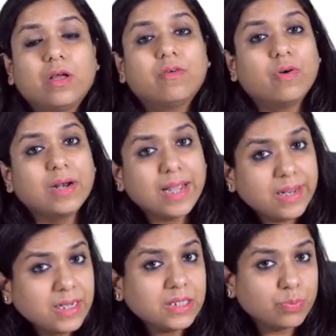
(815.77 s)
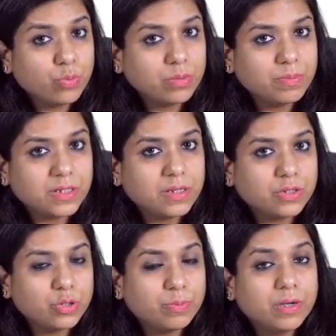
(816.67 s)
For any smooth muscle
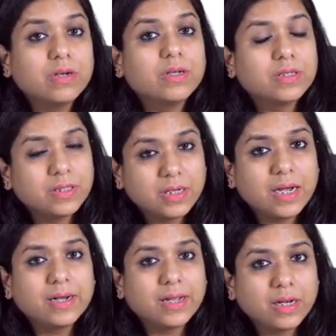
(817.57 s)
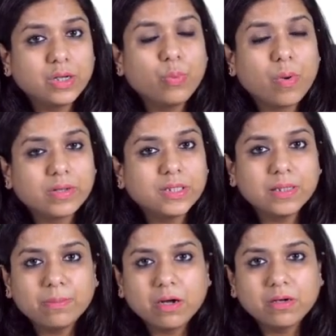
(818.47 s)
tumor, did I tell you what is
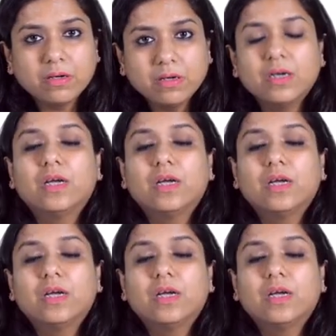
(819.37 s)
the marker?